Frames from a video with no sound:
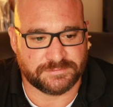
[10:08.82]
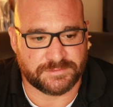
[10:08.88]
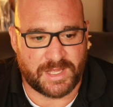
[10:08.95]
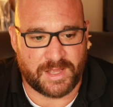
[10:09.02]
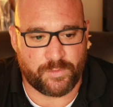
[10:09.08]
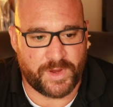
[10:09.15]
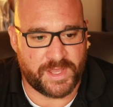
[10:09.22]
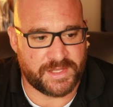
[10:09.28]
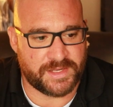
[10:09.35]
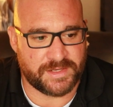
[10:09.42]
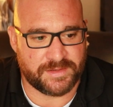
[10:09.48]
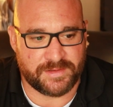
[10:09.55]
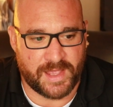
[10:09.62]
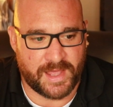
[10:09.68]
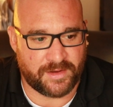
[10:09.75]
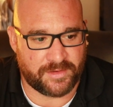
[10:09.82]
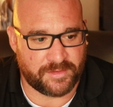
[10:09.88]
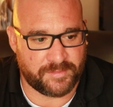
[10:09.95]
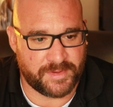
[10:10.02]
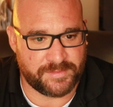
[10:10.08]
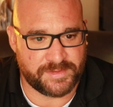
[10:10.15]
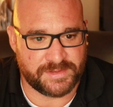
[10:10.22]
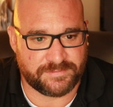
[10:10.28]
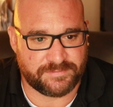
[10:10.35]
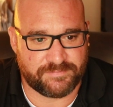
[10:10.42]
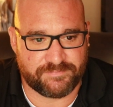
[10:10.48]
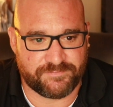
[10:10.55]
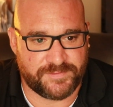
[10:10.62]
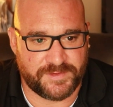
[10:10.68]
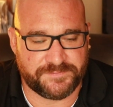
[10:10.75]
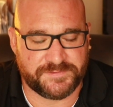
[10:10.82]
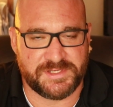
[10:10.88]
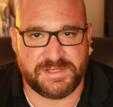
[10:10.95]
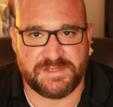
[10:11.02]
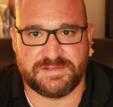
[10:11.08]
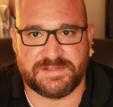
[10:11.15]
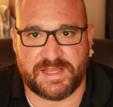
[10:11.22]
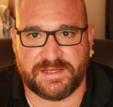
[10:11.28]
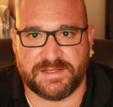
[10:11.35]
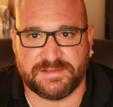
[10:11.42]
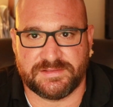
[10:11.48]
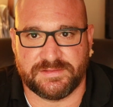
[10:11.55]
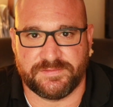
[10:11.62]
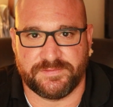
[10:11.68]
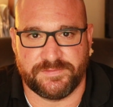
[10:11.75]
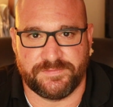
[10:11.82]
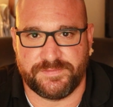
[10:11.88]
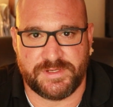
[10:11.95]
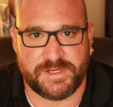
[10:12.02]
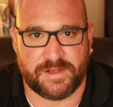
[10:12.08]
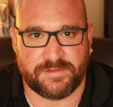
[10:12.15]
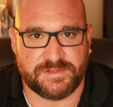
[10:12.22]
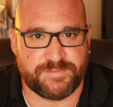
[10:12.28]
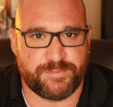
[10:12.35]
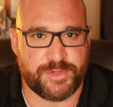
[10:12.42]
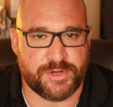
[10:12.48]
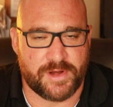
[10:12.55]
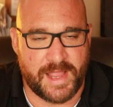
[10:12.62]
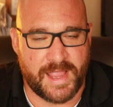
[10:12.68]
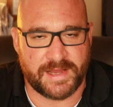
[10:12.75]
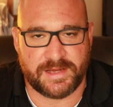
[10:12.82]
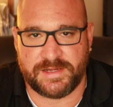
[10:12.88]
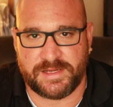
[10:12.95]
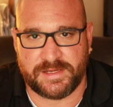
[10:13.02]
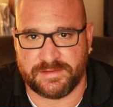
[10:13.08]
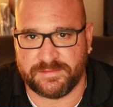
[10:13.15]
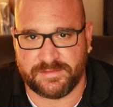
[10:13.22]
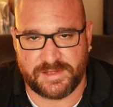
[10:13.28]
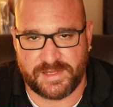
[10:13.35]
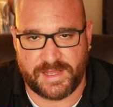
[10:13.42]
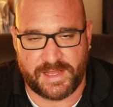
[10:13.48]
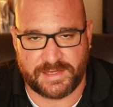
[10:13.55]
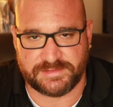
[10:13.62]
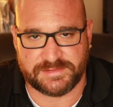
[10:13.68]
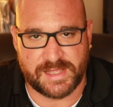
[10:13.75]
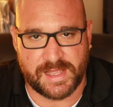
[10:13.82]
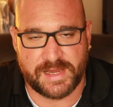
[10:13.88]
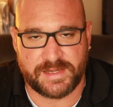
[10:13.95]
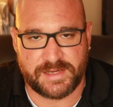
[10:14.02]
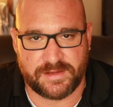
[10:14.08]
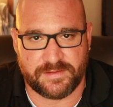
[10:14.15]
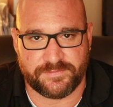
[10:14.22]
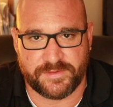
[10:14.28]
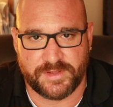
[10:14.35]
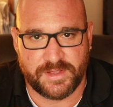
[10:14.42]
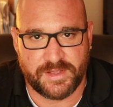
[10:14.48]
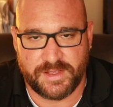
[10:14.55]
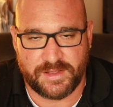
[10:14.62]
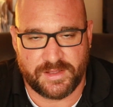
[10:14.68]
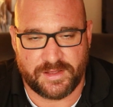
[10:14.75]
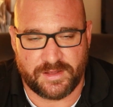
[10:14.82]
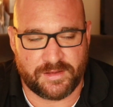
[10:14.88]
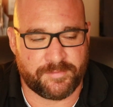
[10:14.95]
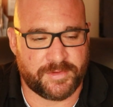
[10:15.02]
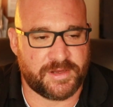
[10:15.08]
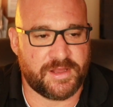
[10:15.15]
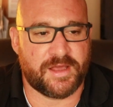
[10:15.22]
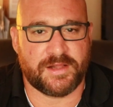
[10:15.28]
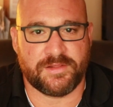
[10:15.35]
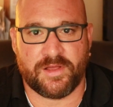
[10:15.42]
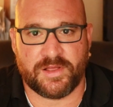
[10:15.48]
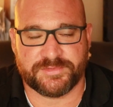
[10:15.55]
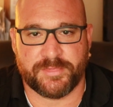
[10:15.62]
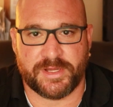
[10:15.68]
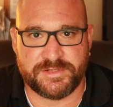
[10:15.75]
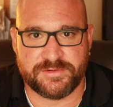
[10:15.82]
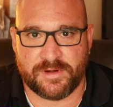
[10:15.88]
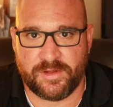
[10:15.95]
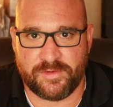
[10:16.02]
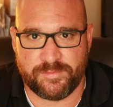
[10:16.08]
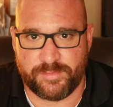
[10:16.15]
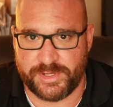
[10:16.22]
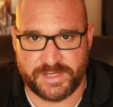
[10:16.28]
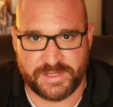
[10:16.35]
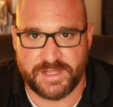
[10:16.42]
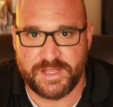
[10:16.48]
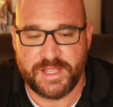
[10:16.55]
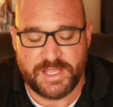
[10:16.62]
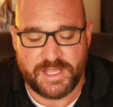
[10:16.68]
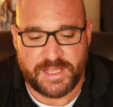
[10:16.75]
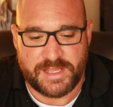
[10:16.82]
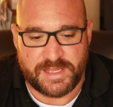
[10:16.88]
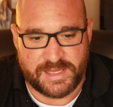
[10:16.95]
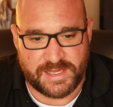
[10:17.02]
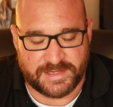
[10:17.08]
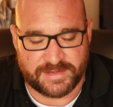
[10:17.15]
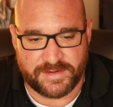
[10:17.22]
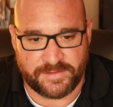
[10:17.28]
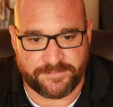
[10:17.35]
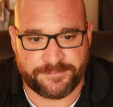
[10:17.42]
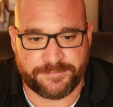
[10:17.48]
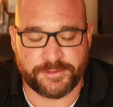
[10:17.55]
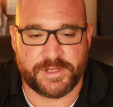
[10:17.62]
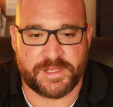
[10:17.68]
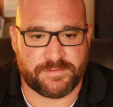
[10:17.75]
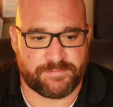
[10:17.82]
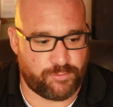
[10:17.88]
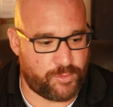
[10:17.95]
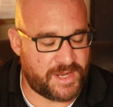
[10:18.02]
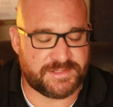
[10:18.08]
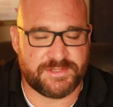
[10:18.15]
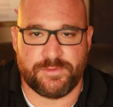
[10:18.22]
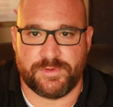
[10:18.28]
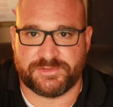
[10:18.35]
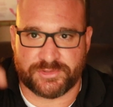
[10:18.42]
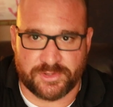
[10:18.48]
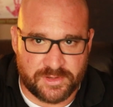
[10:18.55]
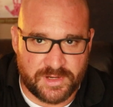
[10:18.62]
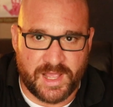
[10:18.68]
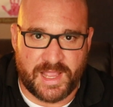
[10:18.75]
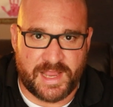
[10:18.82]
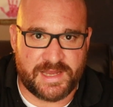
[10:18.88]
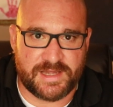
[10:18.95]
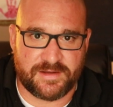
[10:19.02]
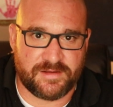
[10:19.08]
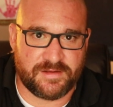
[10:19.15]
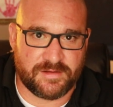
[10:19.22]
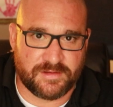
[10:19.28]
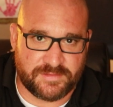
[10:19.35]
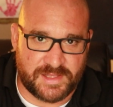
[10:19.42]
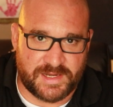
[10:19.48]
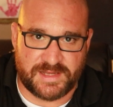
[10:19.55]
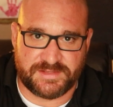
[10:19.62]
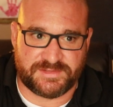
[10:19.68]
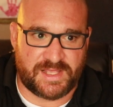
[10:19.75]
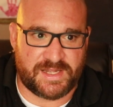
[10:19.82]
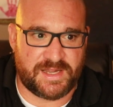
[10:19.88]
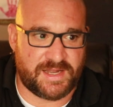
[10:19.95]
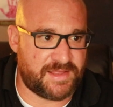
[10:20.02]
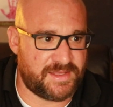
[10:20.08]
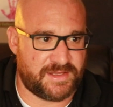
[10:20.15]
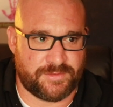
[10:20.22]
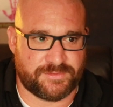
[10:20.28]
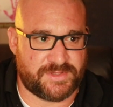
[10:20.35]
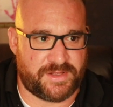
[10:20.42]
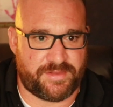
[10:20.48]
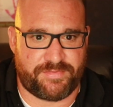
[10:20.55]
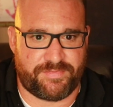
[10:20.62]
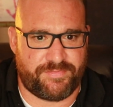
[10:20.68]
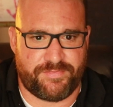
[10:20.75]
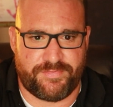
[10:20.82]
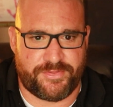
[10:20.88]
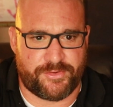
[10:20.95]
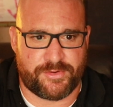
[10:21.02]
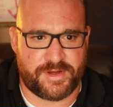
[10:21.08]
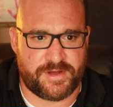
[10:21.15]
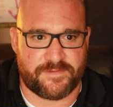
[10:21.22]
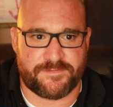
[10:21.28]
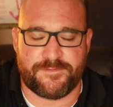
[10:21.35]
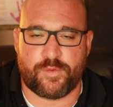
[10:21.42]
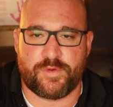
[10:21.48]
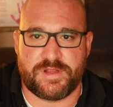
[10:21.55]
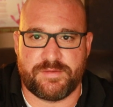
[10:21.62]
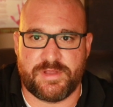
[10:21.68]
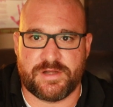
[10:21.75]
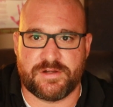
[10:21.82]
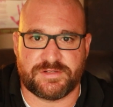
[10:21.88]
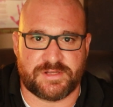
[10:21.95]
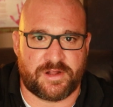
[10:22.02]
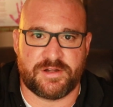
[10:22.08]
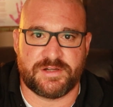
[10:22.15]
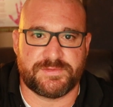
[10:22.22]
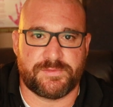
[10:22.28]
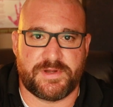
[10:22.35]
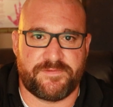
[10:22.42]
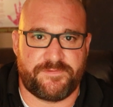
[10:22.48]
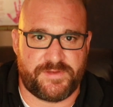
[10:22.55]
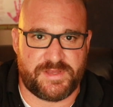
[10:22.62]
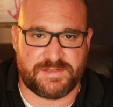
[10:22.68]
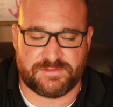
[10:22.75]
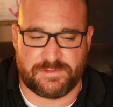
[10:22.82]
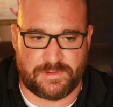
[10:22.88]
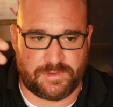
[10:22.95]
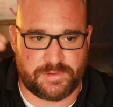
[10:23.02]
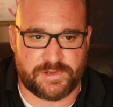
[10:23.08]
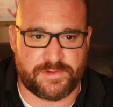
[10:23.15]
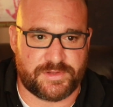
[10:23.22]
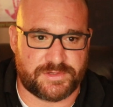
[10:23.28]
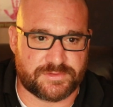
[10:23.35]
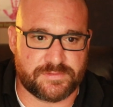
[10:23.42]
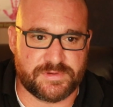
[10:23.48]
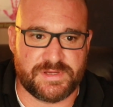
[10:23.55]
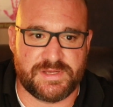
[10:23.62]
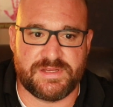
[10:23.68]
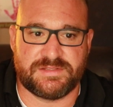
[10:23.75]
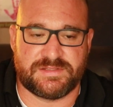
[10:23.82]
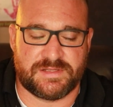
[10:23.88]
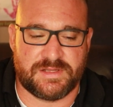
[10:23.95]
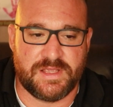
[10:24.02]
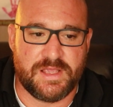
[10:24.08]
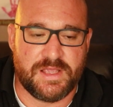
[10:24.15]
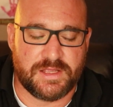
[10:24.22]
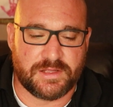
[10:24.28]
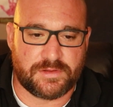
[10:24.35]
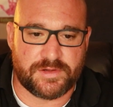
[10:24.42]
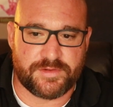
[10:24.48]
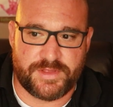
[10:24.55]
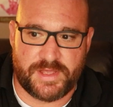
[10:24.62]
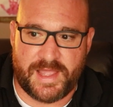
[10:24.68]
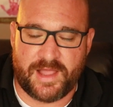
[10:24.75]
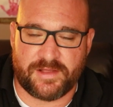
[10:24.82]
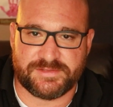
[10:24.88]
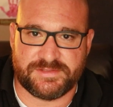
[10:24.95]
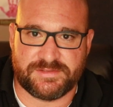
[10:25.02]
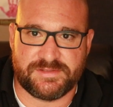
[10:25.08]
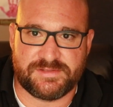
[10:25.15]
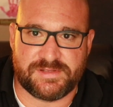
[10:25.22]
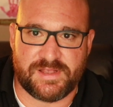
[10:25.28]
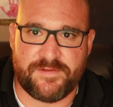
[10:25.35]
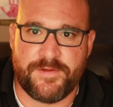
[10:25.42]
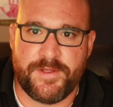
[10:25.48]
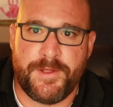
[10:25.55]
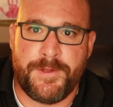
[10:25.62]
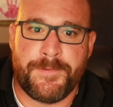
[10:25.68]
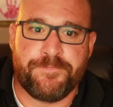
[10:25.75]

I waited, I don't know, maybe 15 seconds of, you know, just pure agony and anxiety of, oh my God, I lost my drone. But it went to a certain height that I set it. I think it was like 30 or 40 meters, 120 feet. So it cleared the trees and cleared the houses and stuff.